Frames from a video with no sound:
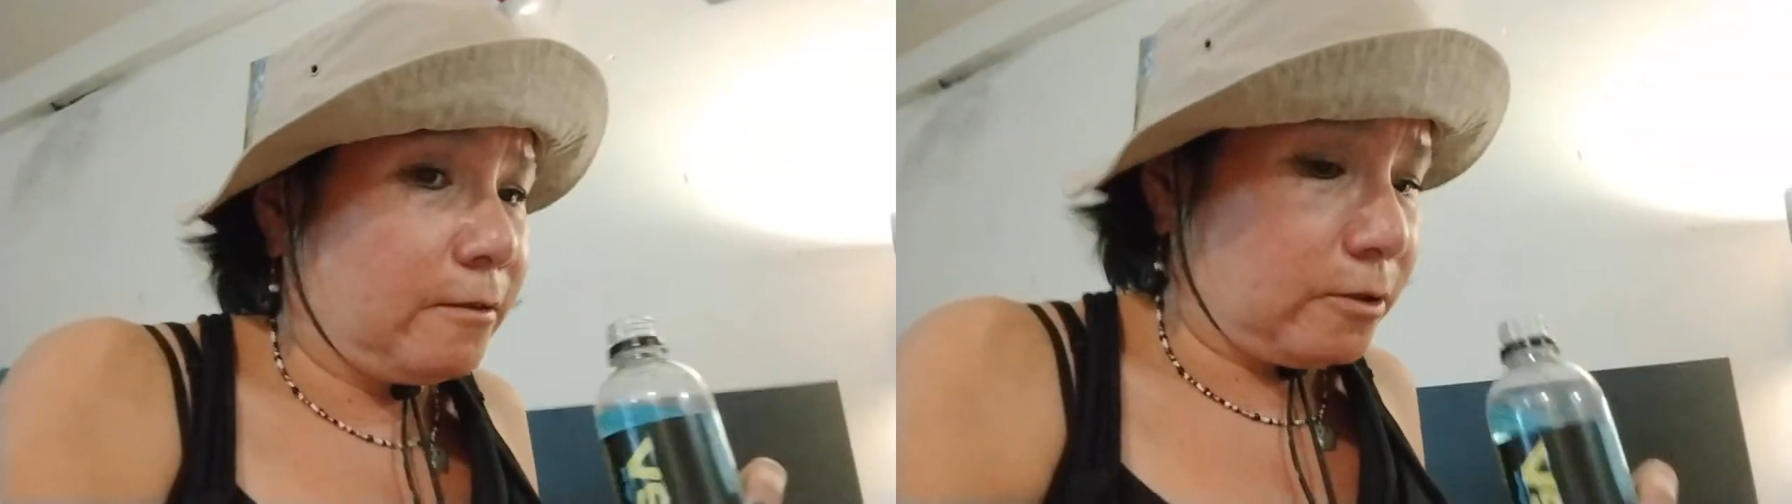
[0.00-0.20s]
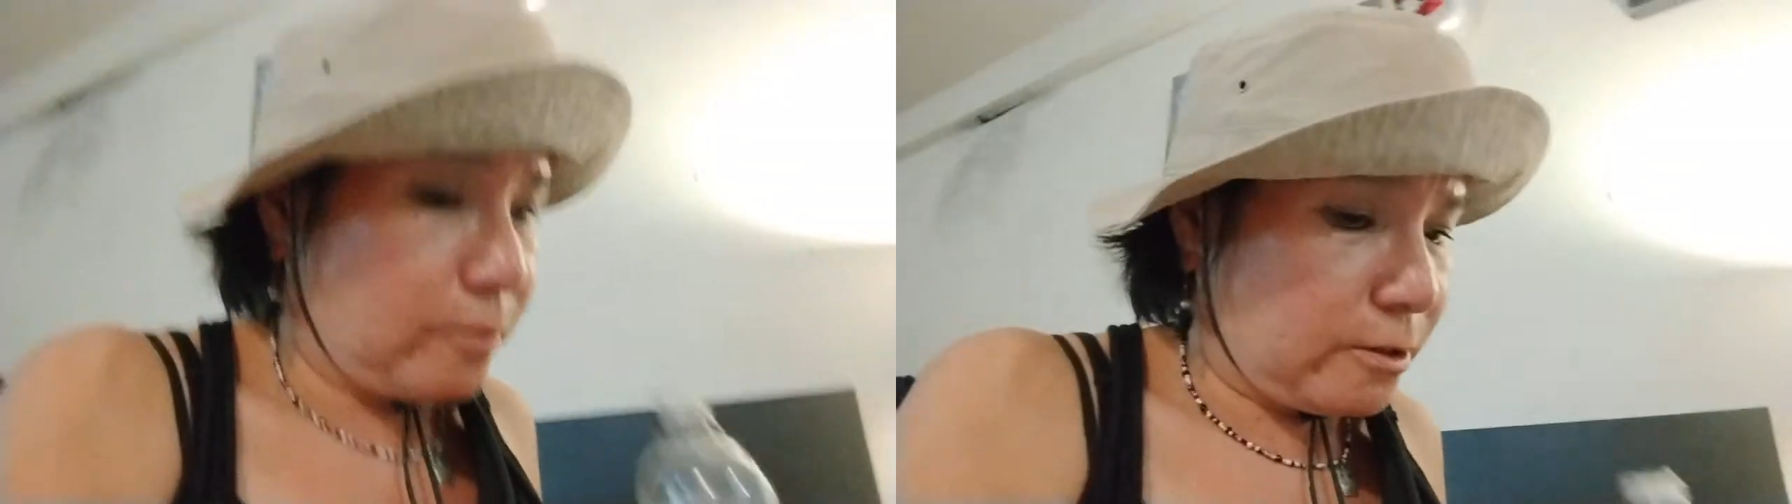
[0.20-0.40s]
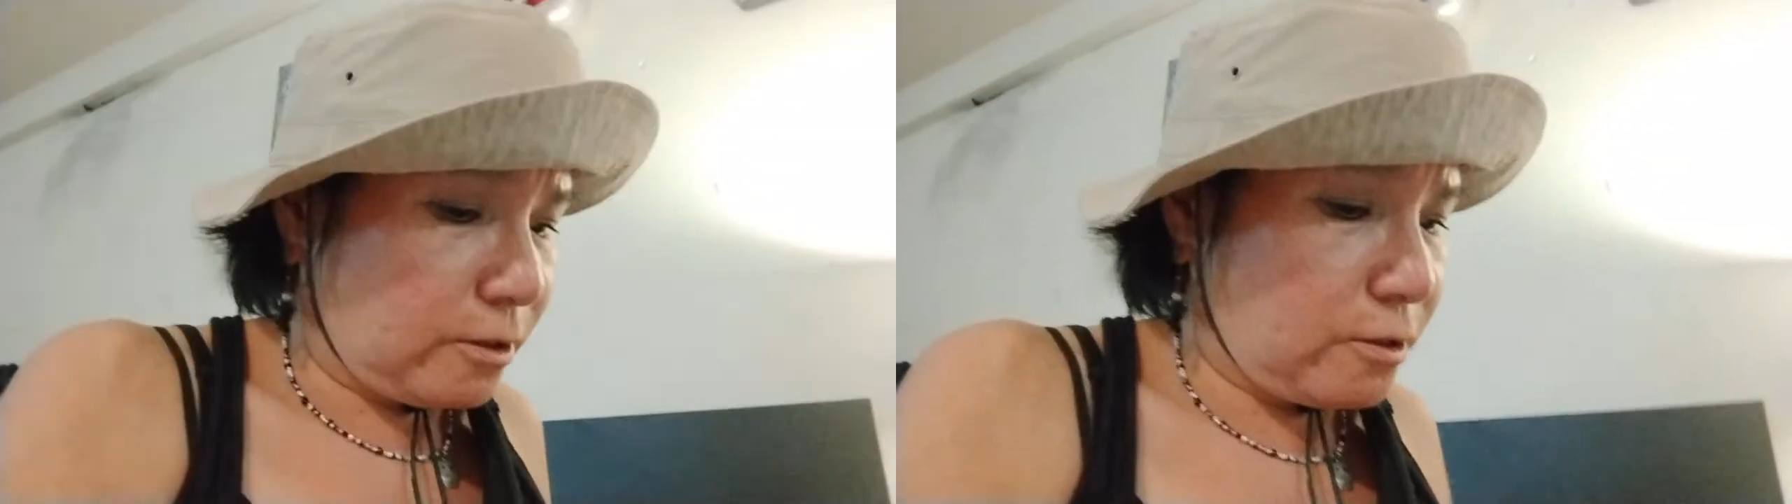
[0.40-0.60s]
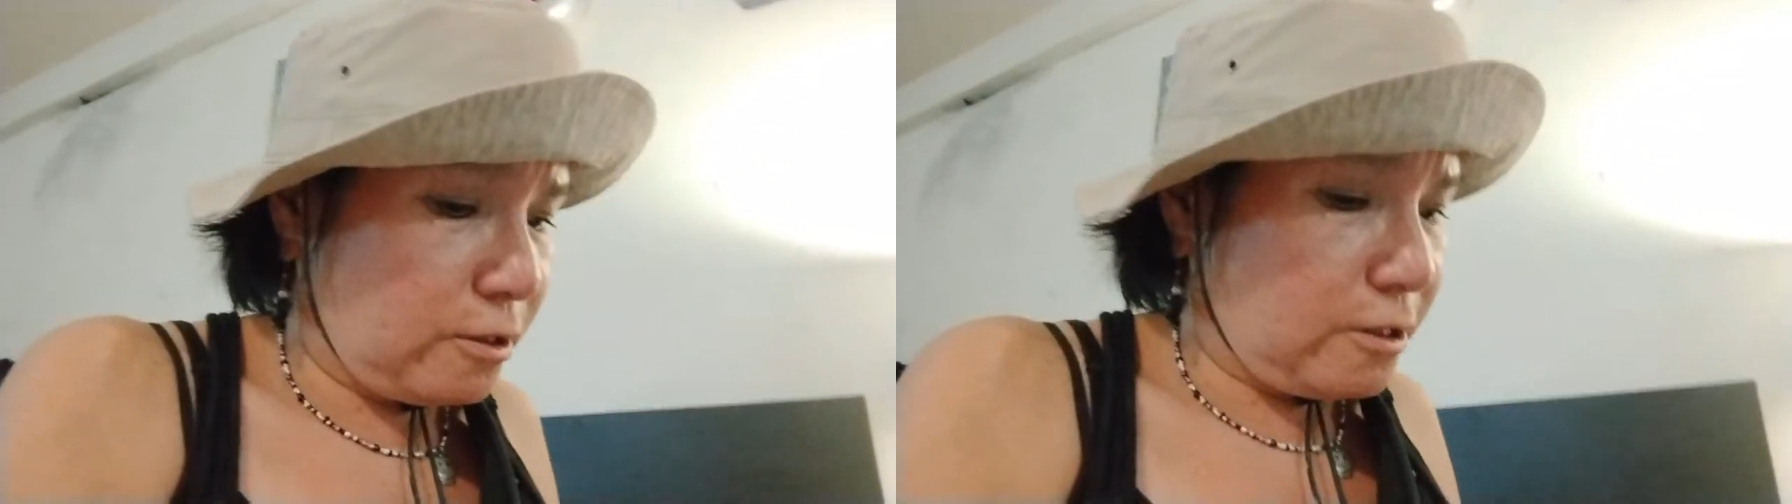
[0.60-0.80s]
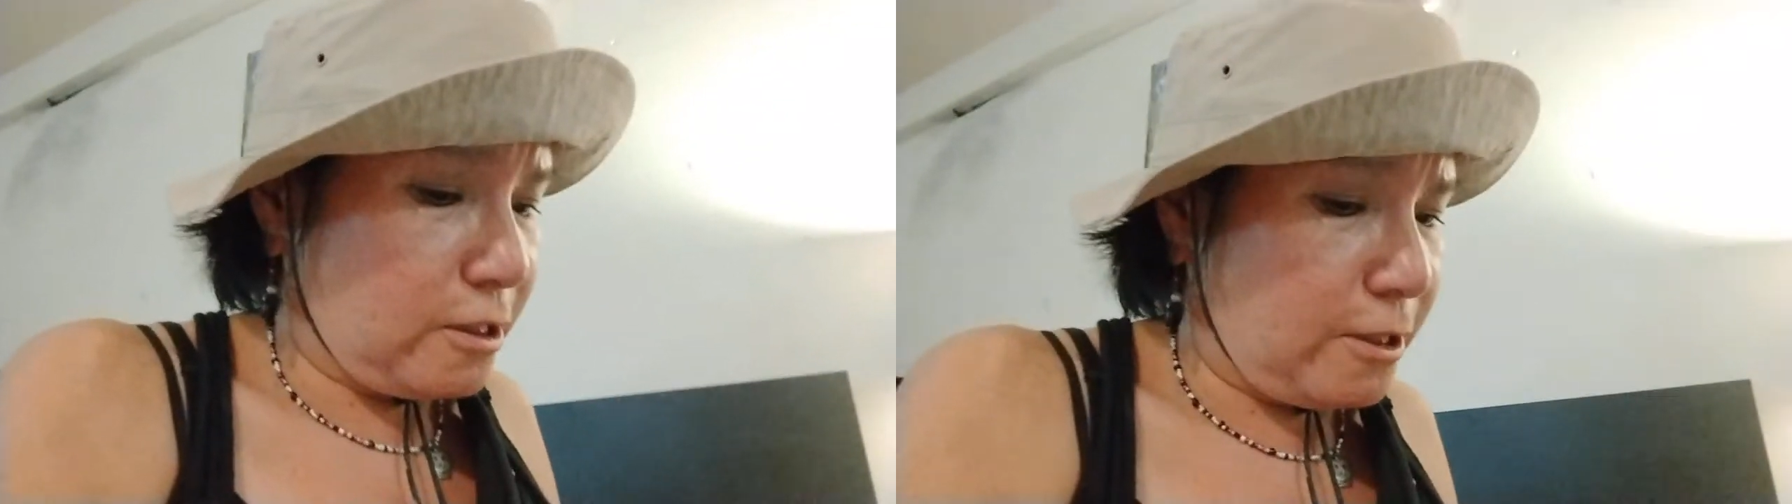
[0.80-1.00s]
So it's
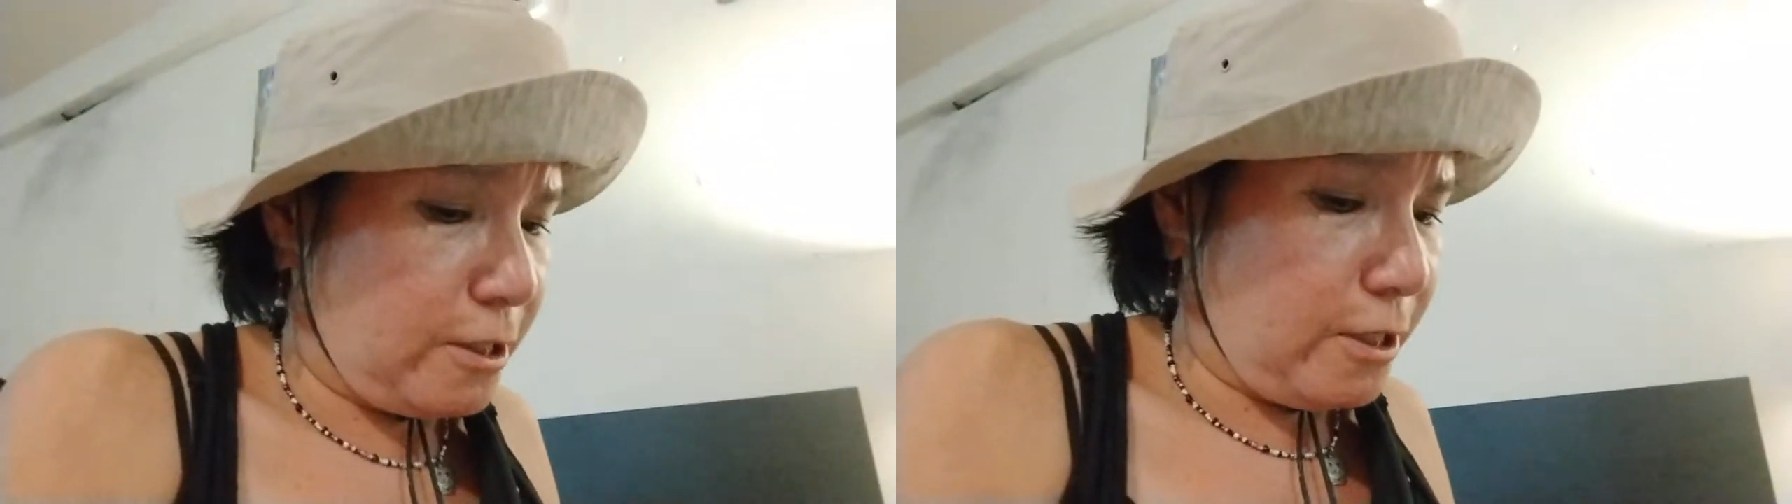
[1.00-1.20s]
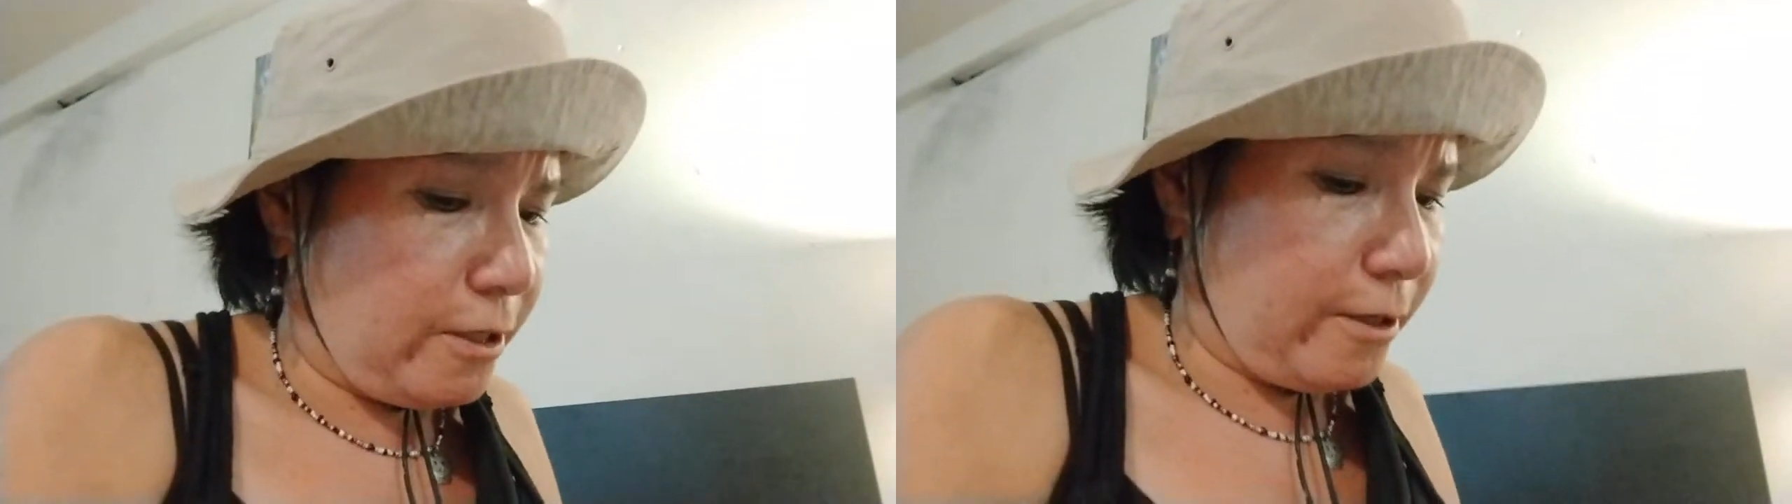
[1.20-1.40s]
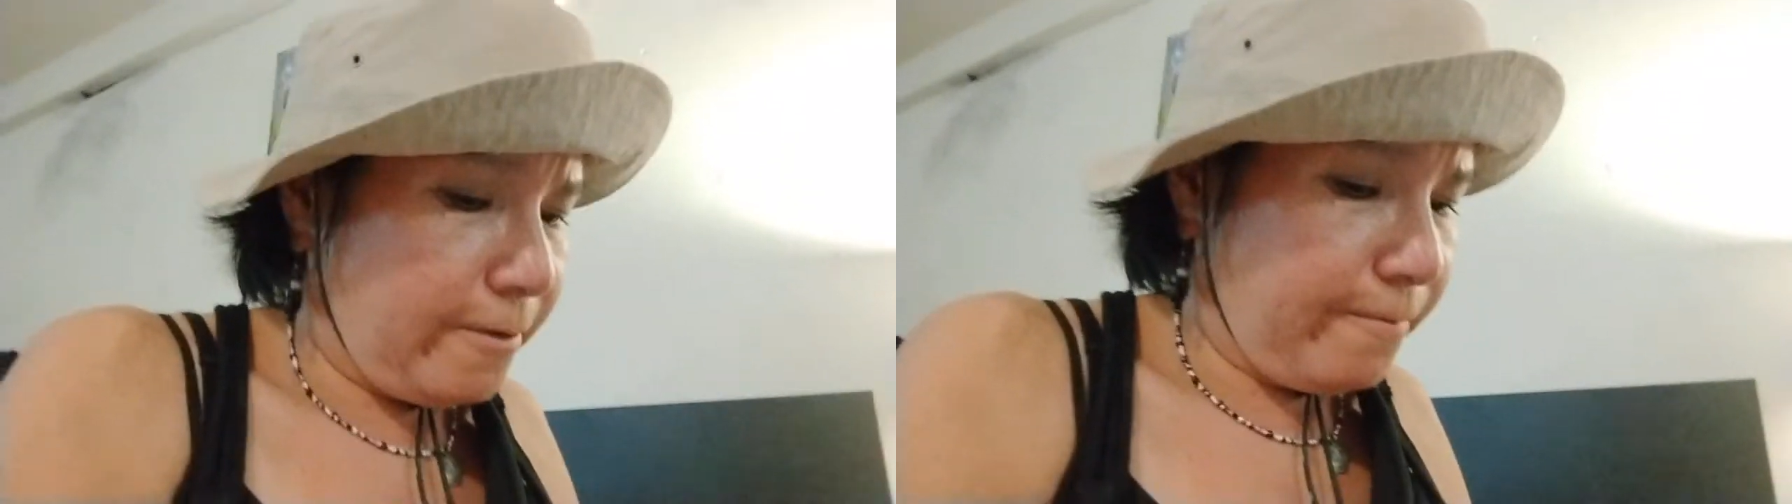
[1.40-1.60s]
30...